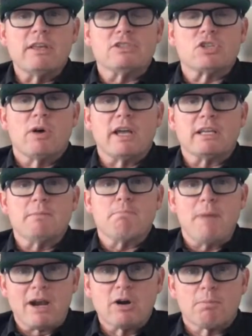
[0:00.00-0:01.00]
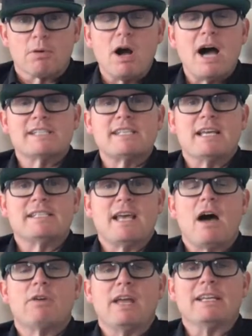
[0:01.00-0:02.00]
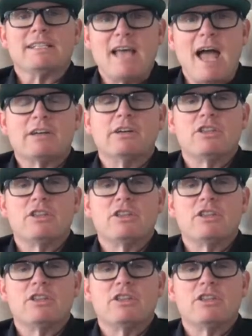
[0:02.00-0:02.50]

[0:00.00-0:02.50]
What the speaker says: so I could better process out exactly